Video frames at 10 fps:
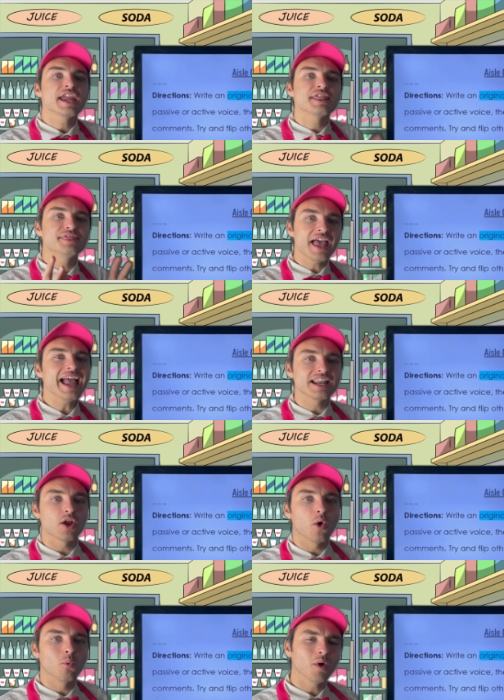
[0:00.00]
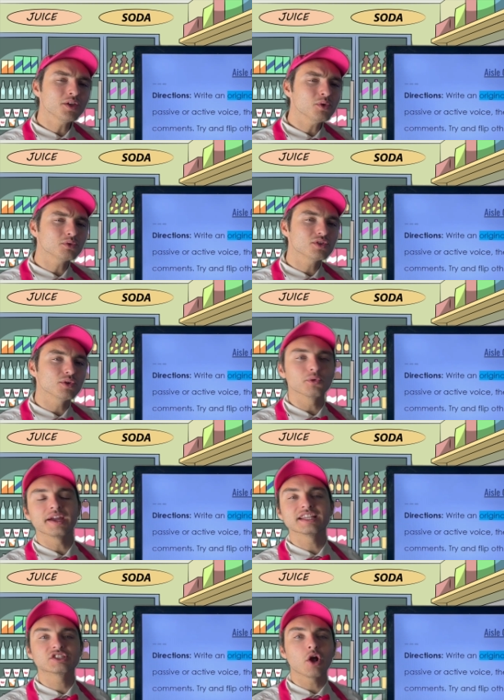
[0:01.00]
Then, what you'll do
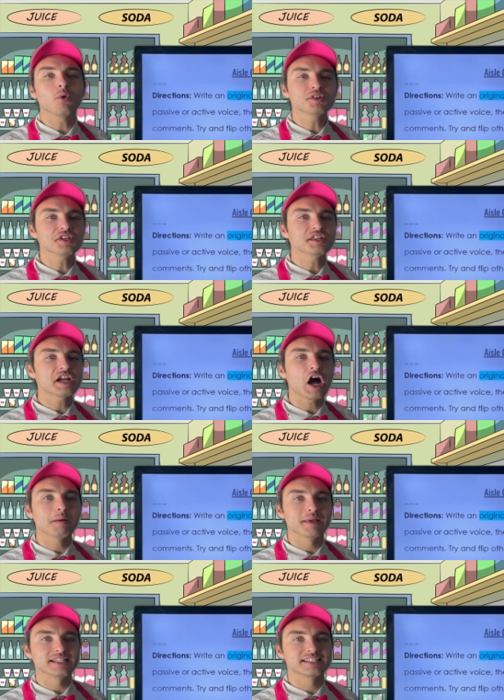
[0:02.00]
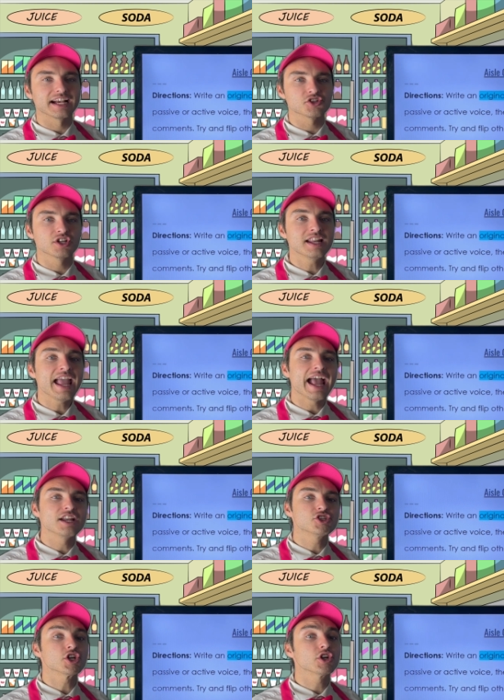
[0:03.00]
is go into the comment section
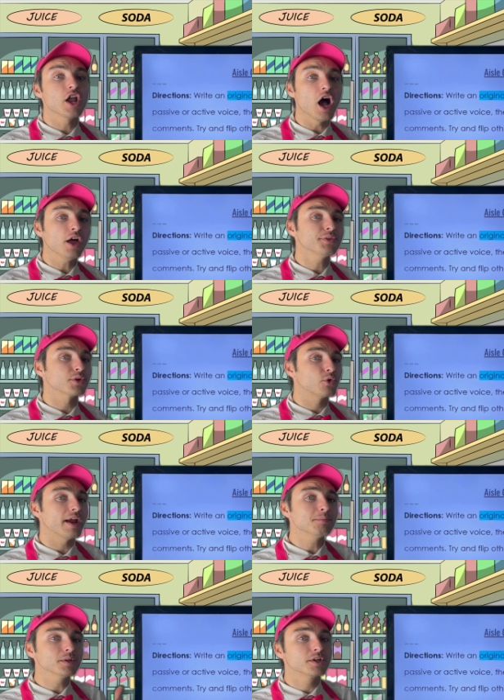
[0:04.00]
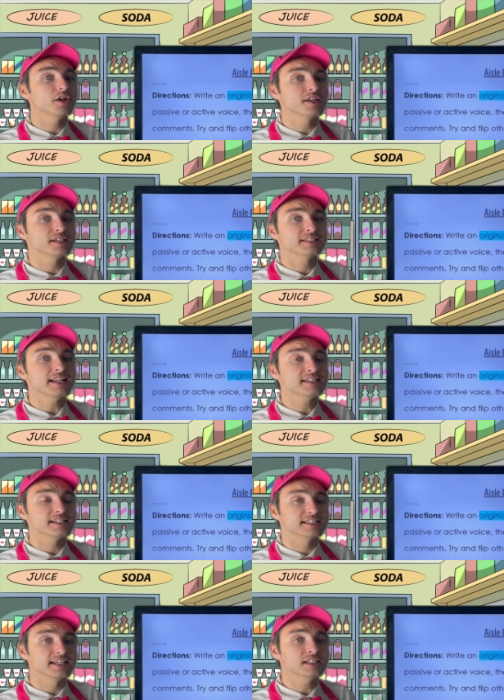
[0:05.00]
and turn other Grammar Goodie
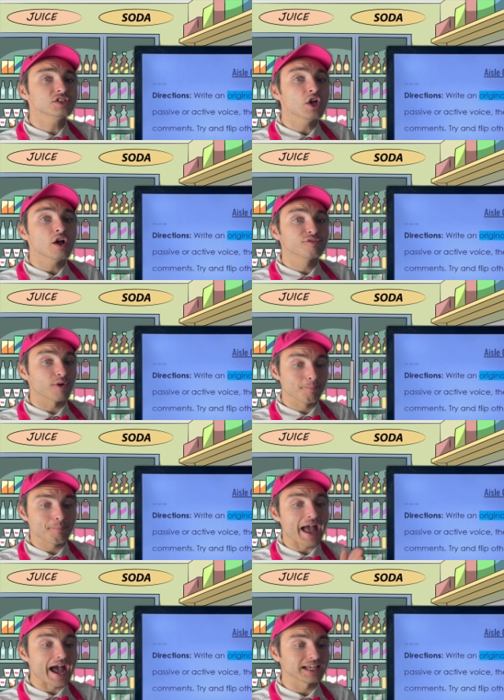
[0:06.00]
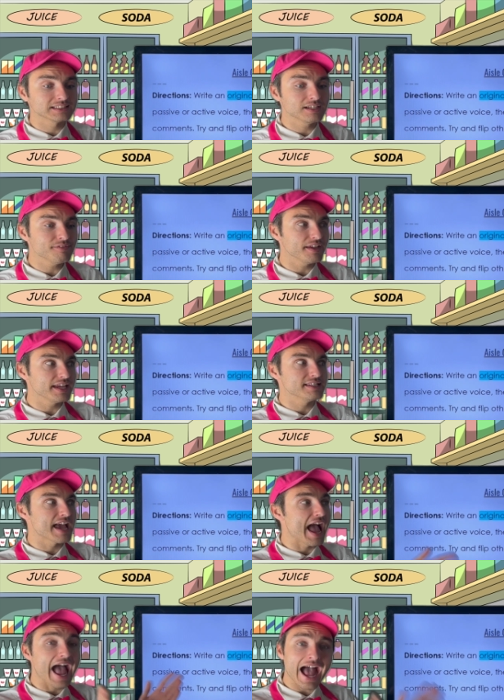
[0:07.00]
sentences from passive into
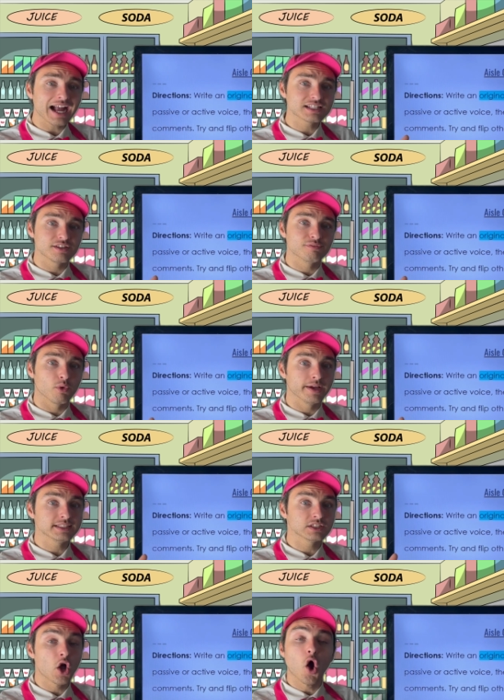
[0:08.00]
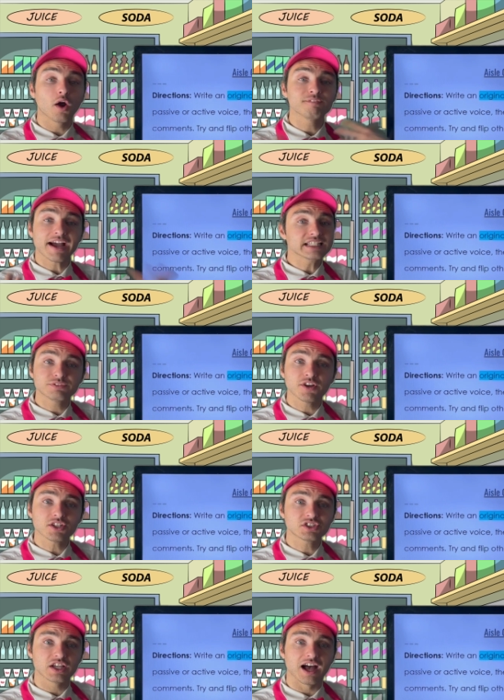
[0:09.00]
active voice or vice
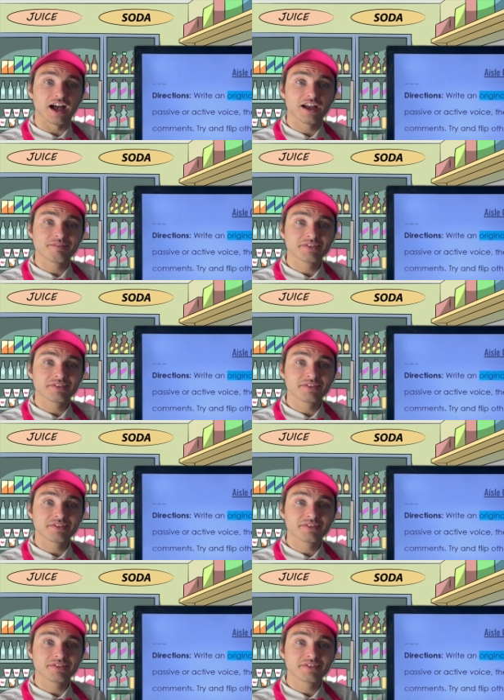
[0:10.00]
versa.